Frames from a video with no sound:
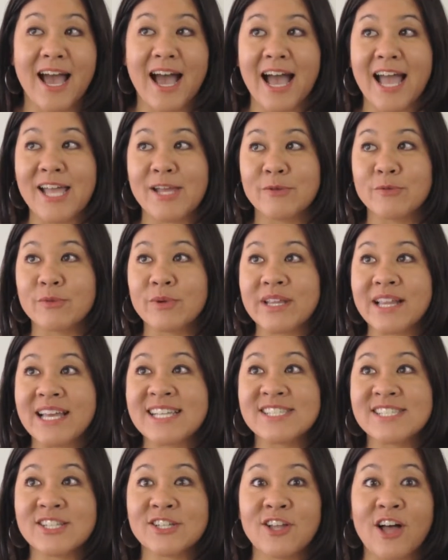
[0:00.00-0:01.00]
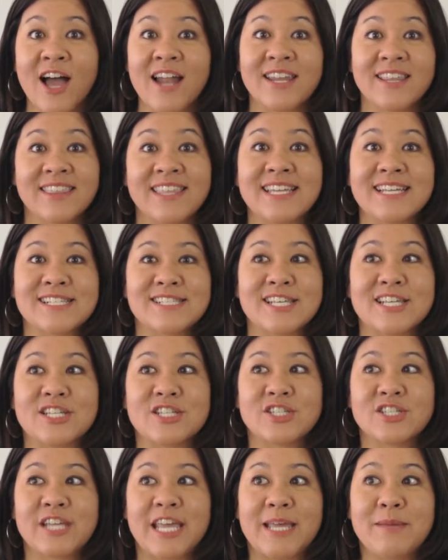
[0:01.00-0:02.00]
I realized a lot of things that
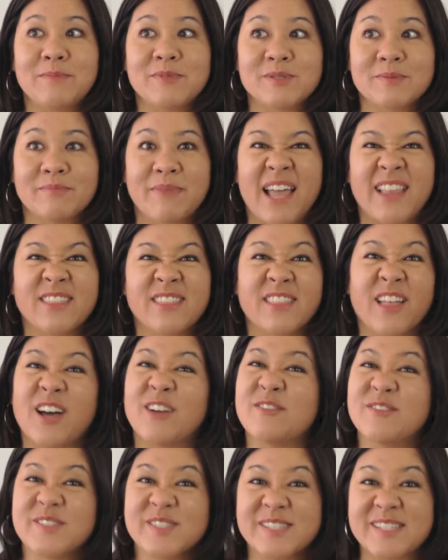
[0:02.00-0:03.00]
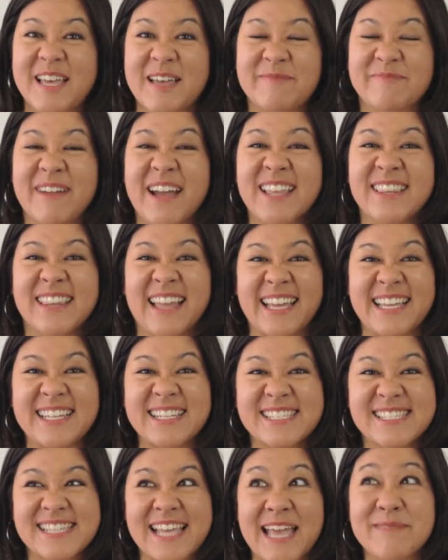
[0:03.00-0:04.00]
shaped my loves and my
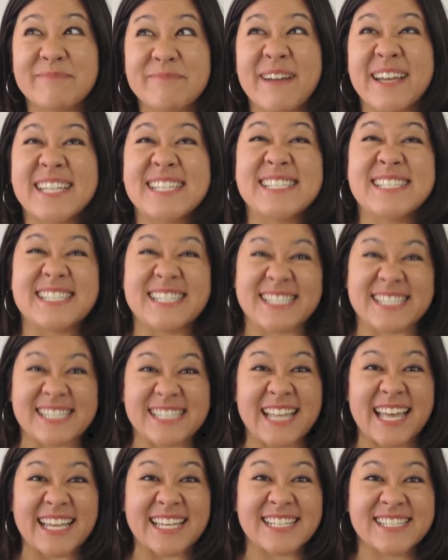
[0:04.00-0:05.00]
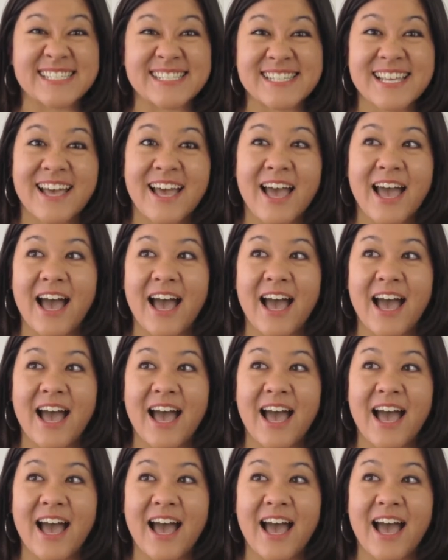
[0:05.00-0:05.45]
likes and my dislikes.